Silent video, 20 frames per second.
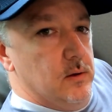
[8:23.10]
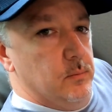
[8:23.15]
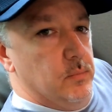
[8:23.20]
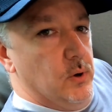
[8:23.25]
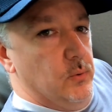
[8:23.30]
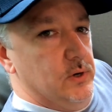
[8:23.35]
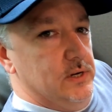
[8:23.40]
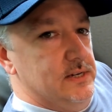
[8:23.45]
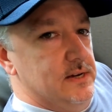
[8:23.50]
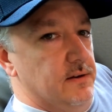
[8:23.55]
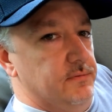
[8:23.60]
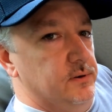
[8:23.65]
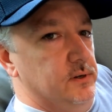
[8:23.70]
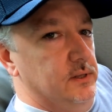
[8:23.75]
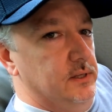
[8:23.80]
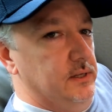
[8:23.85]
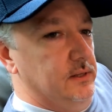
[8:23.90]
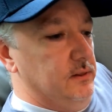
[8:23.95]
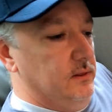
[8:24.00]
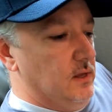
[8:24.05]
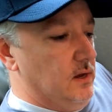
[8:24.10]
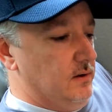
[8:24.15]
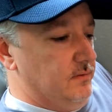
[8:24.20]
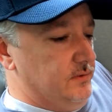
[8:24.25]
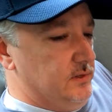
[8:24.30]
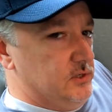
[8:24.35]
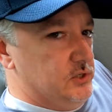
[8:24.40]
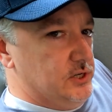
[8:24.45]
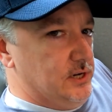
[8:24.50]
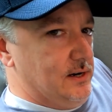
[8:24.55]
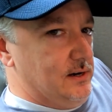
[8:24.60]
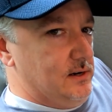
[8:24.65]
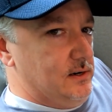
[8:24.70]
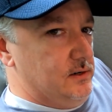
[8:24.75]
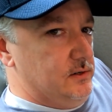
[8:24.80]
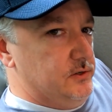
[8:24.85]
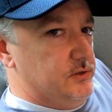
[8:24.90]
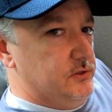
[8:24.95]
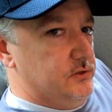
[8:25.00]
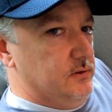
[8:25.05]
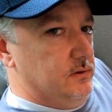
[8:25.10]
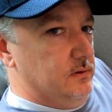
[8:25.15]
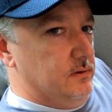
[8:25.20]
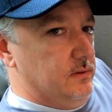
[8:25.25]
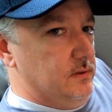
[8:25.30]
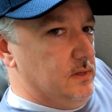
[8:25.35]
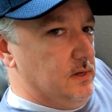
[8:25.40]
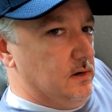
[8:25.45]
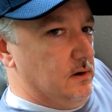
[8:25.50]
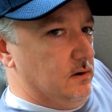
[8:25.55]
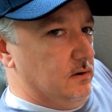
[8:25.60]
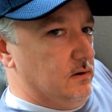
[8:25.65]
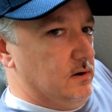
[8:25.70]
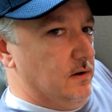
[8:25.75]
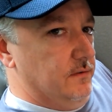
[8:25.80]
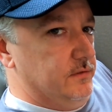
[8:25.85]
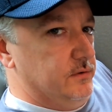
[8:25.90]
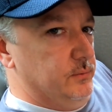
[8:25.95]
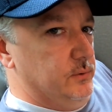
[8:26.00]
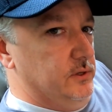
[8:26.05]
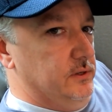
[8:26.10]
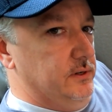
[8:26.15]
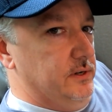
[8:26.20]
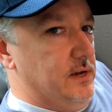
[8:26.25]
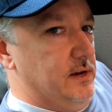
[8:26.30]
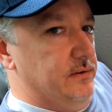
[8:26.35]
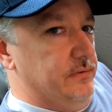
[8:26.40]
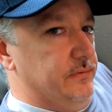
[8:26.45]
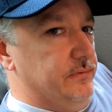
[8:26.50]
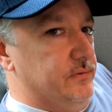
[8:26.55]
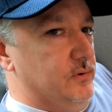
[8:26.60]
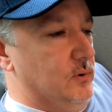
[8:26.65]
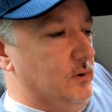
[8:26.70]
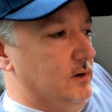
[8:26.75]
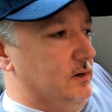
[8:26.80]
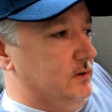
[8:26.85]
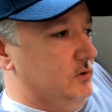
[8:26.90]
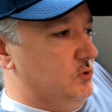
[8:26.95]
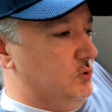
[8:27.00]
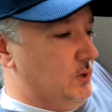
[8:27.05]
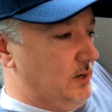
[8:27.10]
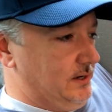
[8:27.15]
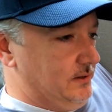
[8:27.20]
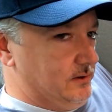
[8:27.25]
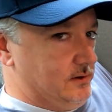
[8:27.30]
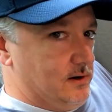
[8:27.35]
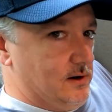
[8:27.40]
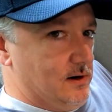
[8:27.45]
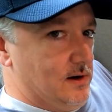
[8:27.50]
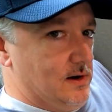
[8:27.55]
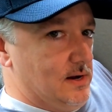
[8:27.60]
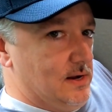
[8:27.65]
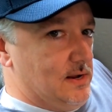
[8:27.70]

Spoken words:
But we definitely love the chairs. They're comfortable enough for a trailer,